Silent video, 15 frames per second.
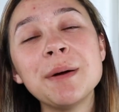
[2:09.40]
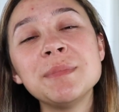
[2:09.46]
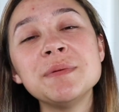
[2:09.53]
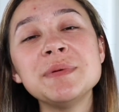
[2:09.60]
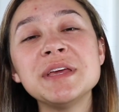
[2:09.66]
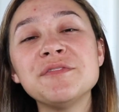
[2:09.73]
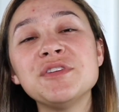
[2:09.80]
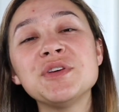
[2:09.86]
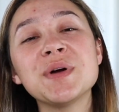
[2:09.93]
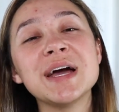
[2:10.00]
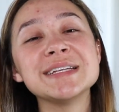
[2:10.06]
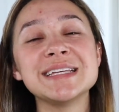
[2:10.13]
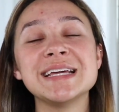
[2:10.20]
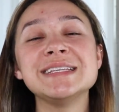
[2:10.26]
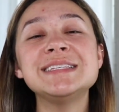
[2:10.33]
I'm gonna be giving you
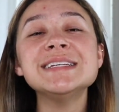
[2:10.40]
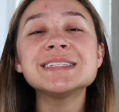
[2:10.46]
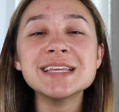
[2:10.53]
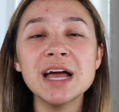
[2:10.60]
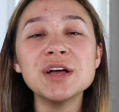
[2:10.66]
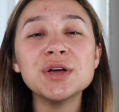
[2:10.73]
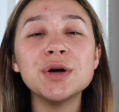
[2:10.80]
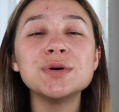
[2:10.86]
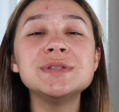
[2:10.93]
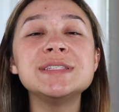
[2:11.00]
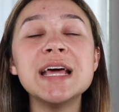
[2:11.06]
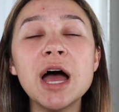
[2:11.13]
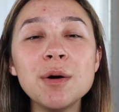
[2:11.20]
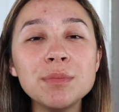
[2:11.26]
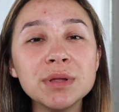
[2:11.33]
guys a discount code
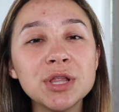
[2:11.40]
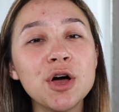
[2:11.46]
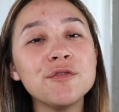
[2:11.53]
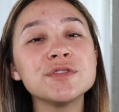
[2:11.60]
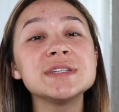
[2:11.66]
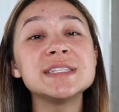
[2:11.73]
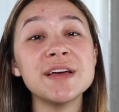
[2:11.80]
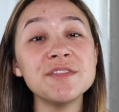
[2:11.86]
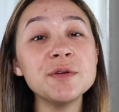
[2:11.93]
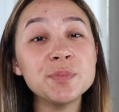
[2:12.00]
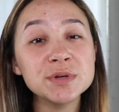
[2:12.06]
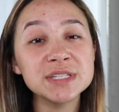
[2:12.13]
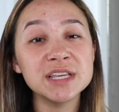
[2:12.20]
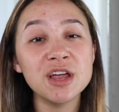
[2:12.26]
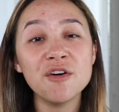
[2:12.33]
down below for
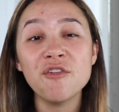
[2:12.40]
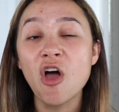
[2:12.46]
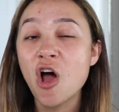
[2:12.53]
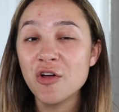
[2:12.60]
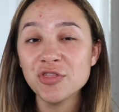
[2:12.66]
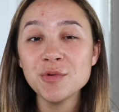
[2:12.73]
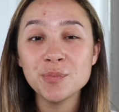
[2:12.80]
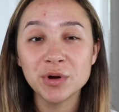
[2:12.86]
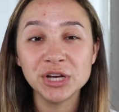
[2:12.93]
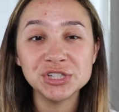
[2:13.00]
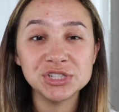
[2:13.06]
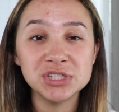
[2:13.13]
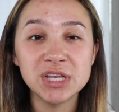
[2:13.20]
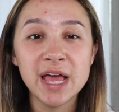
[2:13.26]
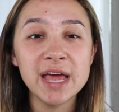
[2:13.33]
70% off on the
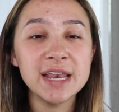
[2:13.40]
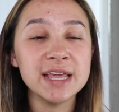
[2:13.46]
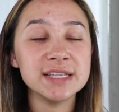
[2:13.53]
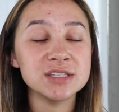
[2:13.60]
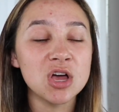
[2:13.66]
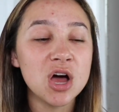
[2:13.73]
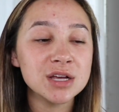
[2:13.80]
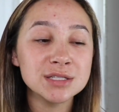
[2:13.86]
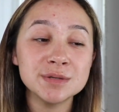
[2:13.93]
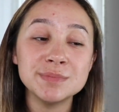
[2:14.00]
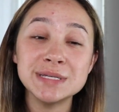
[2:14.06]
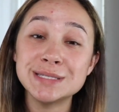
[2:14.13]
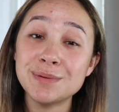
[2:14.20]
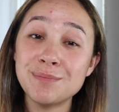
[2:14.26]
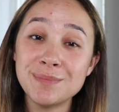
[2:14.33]
brush set. It's awesome,
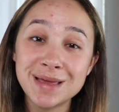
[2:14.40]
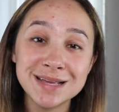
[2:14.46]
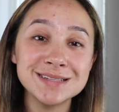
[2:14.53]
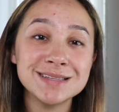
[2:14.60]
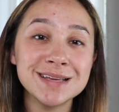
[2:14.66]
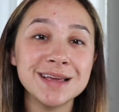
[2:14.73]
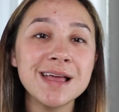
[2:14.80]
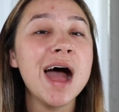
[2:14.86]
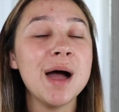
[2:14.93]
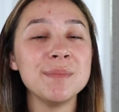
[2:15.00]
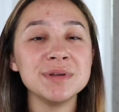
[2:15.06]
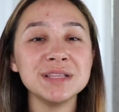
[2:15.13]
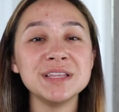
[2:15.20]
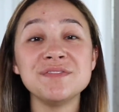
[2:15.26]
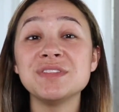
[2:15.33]
it's amazing. I'm
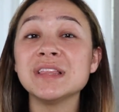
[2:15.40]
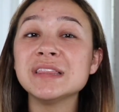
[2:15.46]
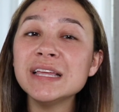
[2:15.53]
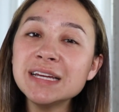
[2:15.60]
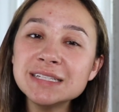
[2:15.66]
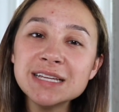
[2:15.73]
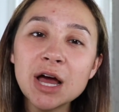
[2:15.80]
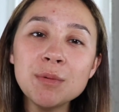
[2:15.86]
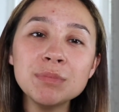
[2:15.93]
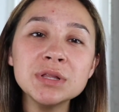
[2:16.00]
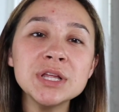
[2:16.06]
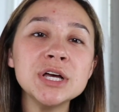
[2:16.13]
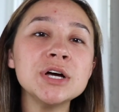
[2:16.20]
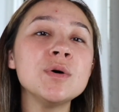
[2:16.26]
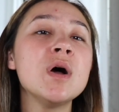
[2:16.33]
gonna leave the link down
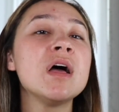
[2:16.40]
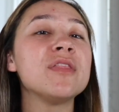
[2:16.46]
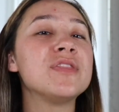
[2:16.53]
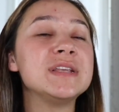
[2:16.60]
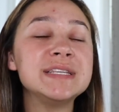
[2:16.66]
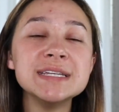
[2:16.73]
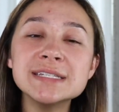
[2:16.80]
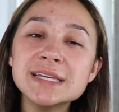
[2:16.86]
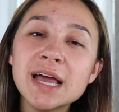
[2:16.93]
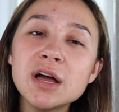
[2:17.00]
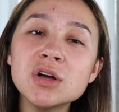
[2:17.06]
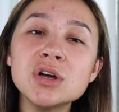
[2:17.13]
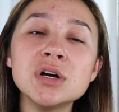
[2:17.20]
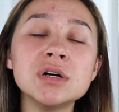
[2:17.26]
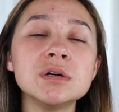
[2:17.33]
below, the
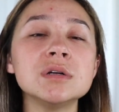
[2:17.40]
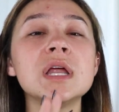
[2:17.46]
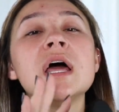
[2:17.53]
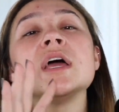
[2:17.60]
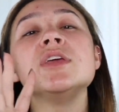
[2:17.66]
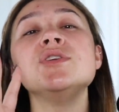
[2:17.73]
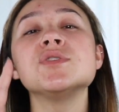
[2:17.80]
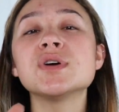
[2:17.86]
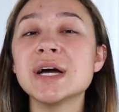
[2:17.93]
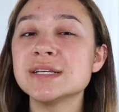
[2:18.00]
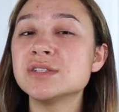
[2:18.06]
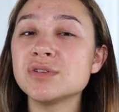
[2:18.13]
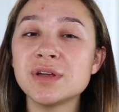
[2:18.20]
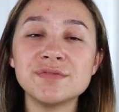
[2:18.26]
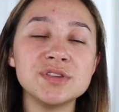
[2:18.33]
discount code. You
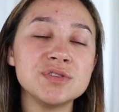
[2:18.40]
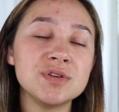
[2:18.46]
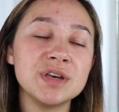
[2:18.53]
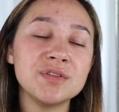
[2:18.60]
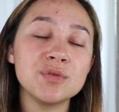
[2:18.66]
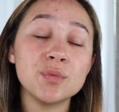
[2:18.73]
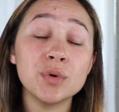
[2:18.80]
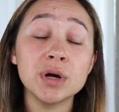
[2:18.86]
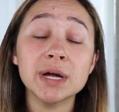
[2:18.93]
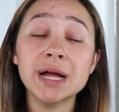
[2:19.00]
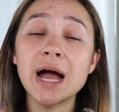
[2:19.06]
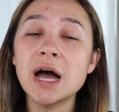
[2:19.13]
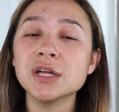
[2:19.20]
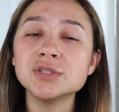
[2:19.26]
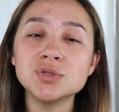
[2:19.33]
guys don't have to do any of the work.
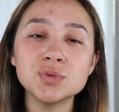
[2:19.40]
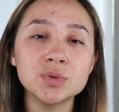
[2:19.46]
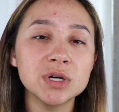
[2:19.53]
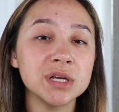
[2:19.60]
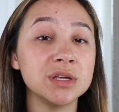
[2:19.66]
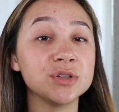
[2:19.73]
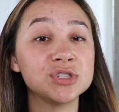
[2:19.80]
I'll do the work.